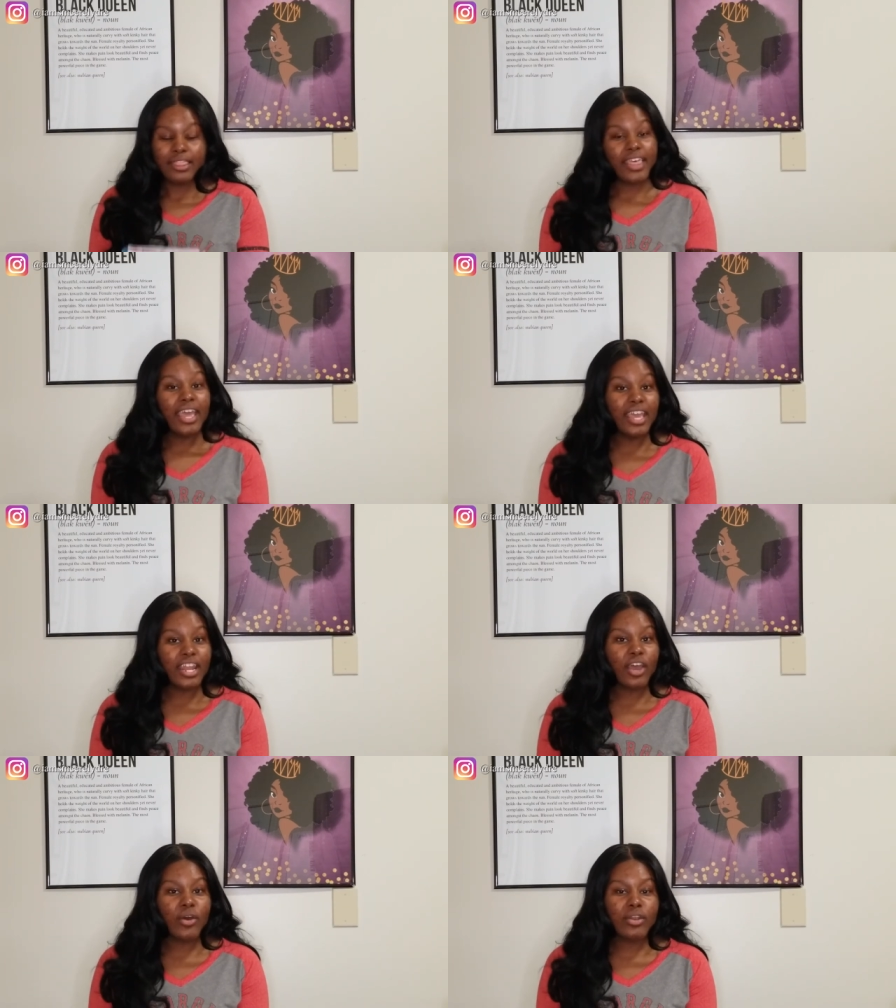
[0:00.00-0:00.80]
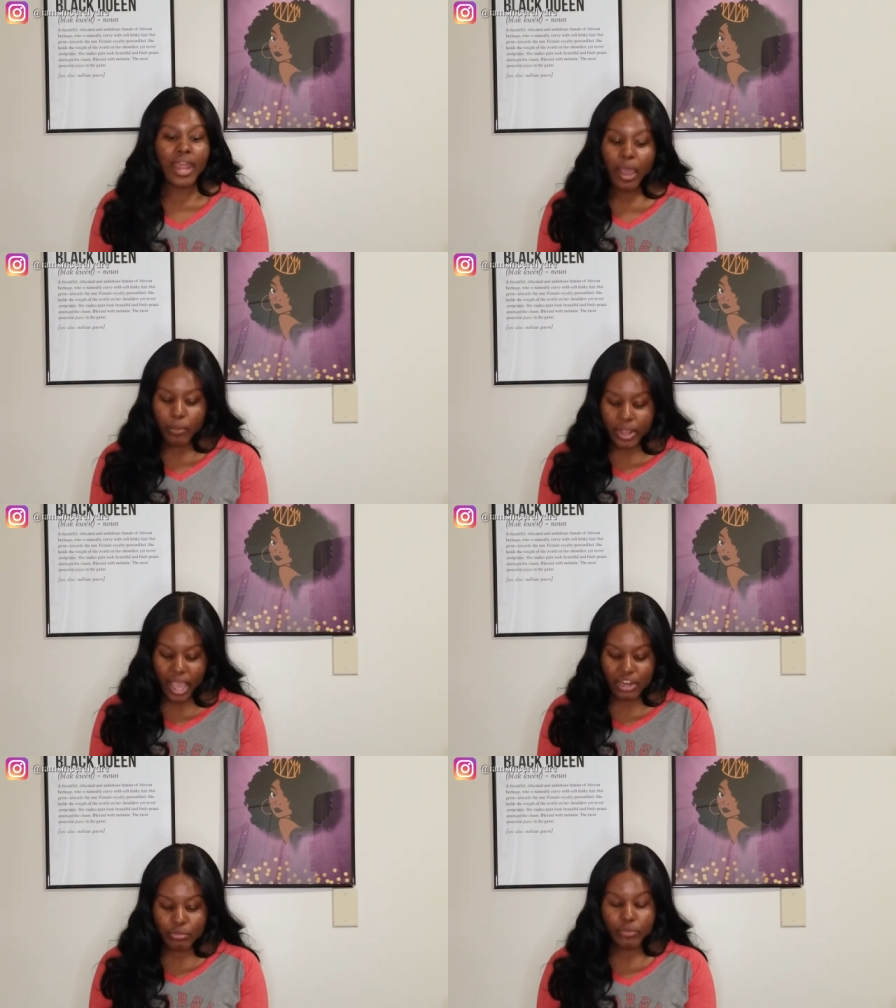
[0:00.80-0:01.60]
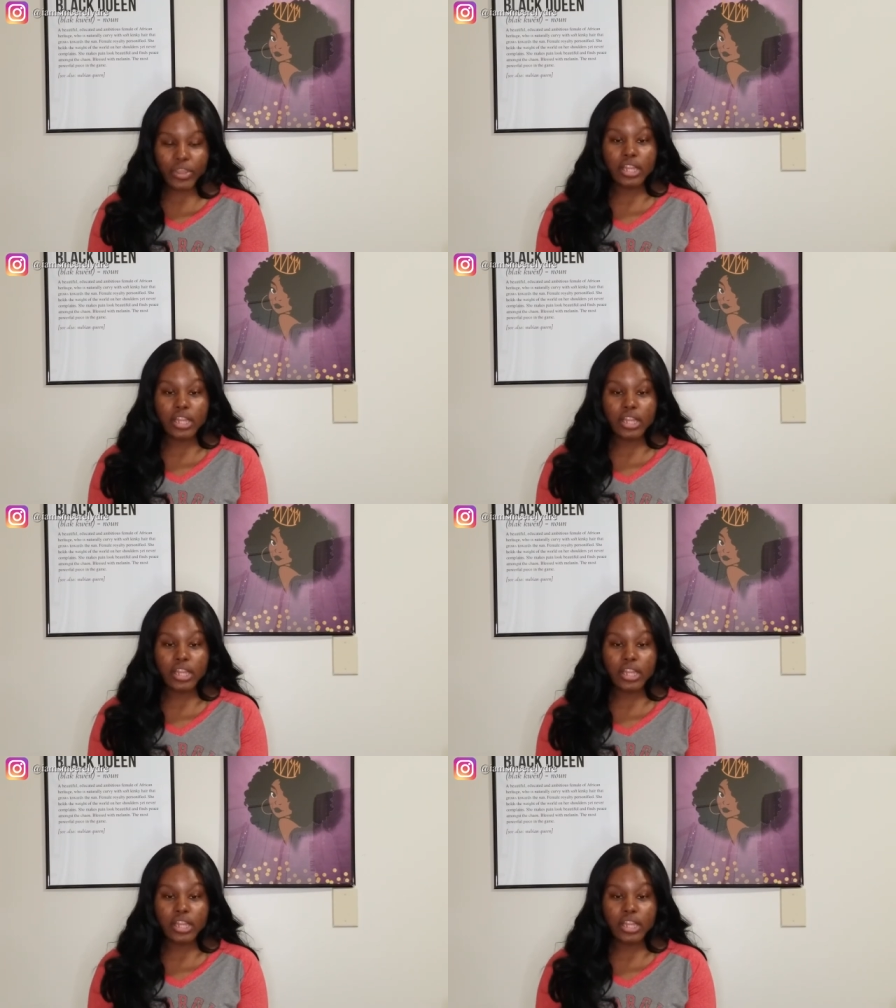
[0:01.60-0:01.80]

Then now we're kind of moving a